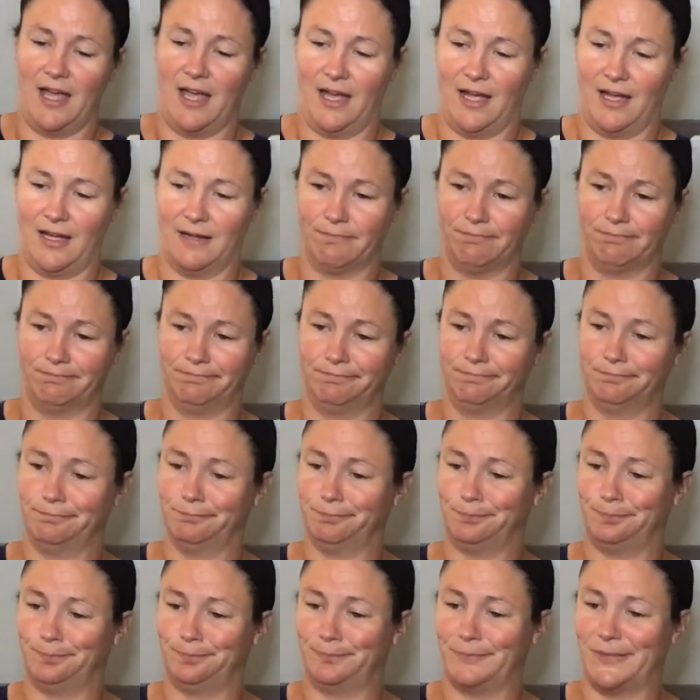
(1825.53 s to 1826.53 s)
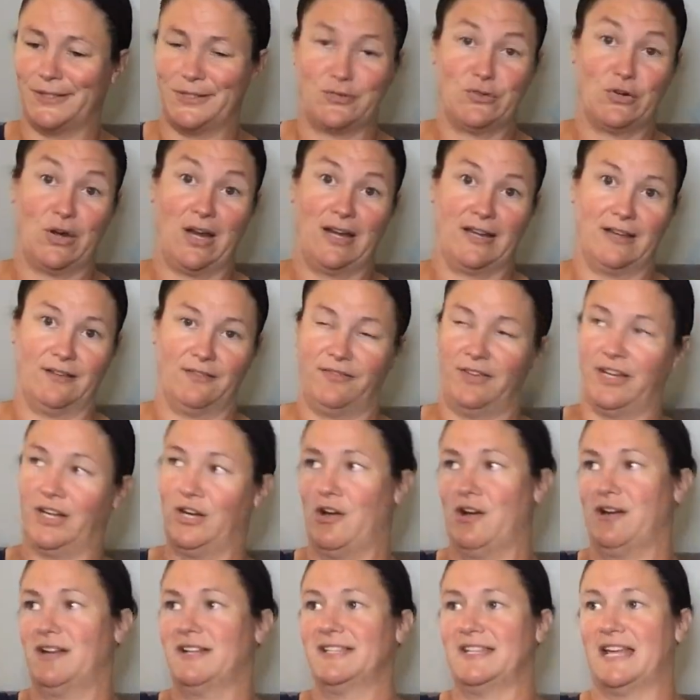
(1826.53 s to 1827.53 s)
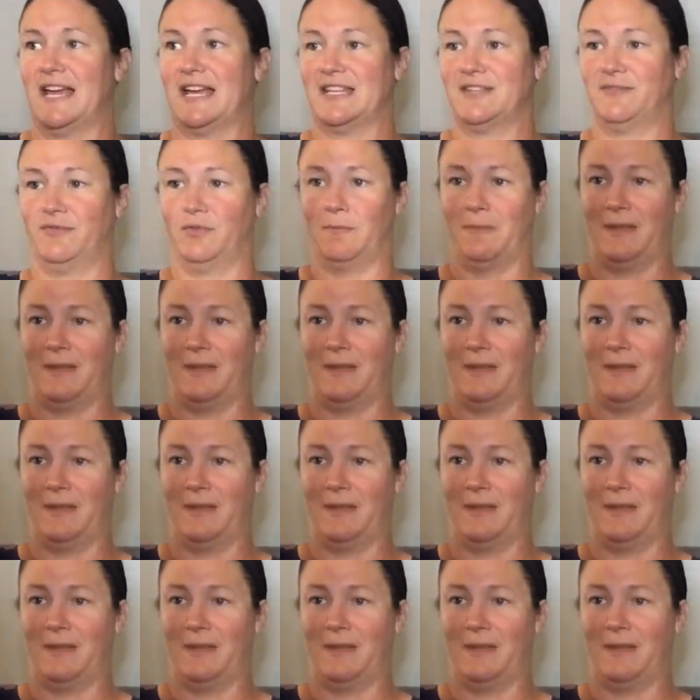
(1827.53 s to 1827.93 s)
um, but trying to figure out a size